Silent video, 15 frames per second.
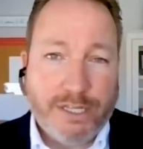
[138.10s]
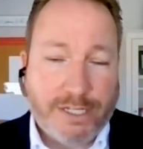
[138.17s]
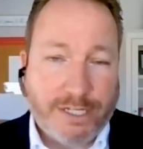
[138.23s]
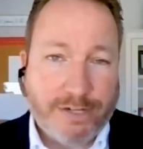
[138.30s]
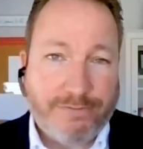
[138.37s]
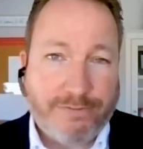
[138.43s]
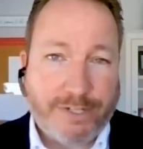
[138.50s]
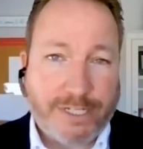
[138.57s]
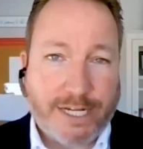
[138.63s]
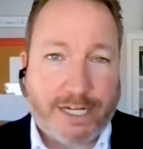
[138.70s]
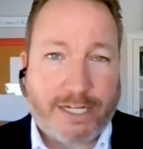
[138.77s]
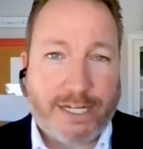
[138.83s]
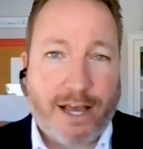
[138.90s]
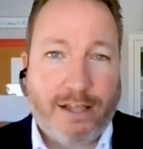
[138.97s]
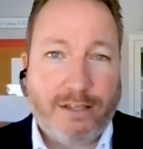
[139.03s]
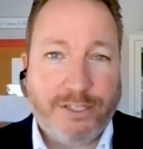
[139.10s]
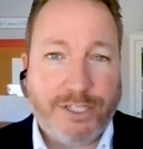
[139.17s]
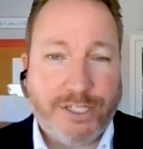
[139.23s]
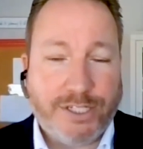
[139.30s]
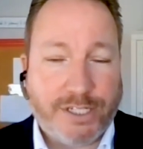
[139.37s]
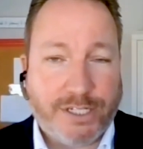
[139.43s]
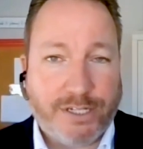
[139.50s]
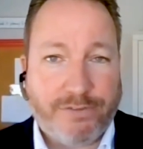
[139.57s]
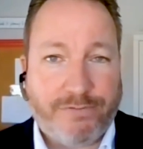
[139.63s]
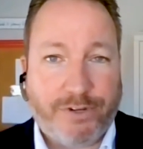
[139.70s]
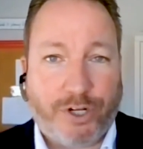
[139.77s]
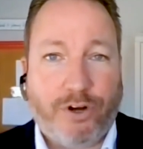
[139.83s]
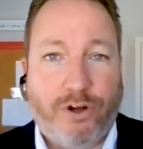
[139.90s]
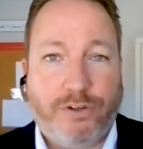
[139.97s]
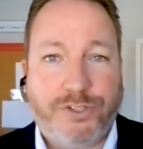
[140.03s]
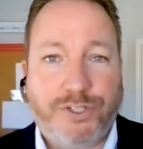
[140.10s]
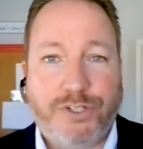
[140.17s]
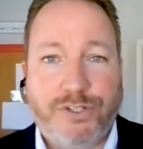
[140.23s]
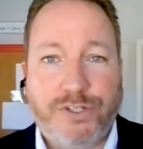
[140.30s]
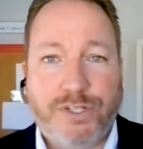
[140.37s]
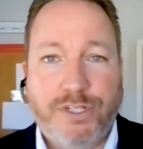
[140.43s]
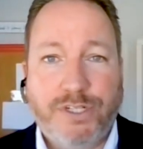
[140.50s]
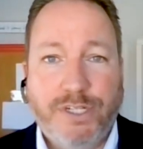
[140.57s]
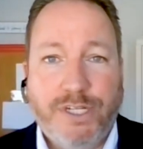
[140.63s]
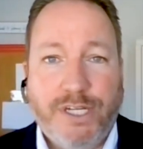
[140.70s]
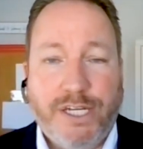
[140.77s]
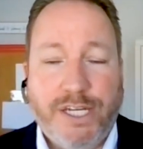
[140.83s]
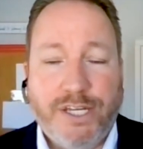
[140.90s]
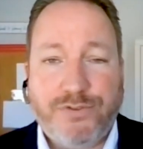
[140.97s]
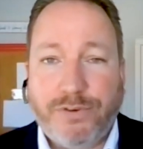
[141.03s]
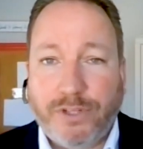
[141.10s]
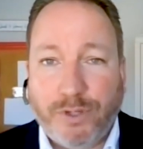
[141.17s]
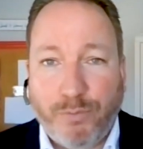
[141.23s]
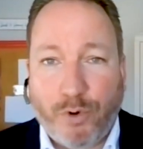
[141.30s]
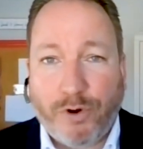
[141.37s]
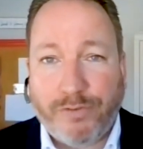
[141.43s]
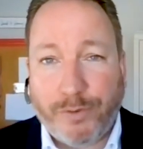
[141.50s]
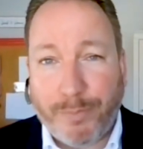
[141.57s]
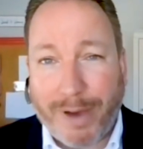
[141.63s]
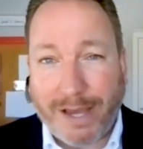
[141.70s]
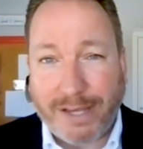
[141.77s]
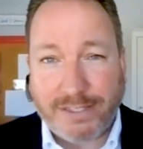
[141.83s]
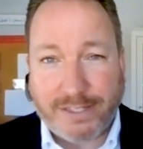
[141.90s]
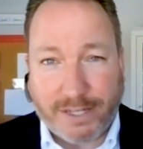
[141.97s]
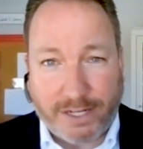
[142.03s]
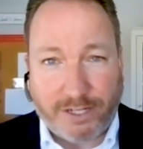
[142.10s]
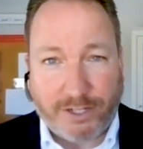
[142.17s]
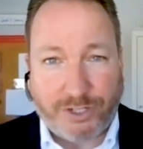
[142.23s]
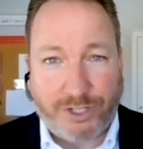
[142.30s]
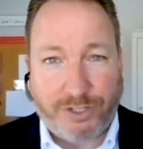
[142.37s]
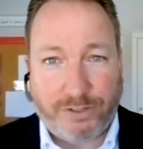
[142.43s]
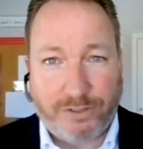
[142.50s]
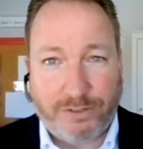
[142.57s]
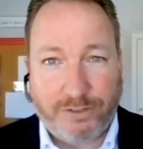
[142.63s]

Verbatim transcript: the different technologies and different cultures, it's really more of a mindset issue.